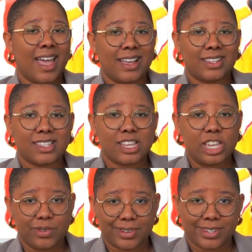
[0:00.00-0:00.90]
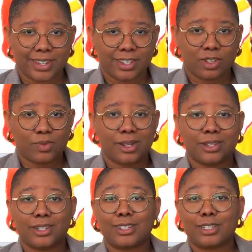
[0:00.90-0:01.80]
Is it the cutest thing in the
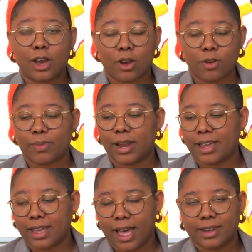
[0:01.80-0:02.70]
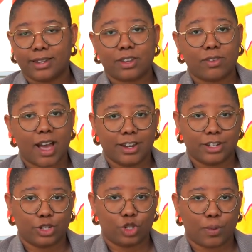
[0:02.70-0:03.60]
world? No, but again, dental
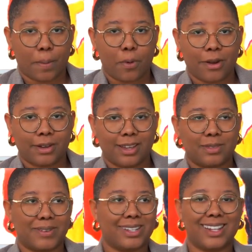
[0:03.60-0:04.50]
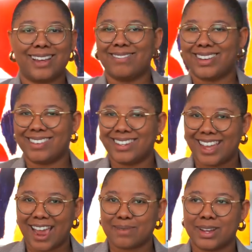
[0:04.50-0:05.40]
hygiene is super important, especially like when you're on
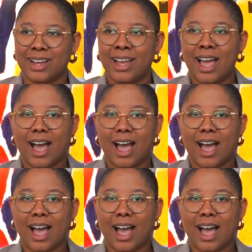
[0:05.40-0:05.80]
camera.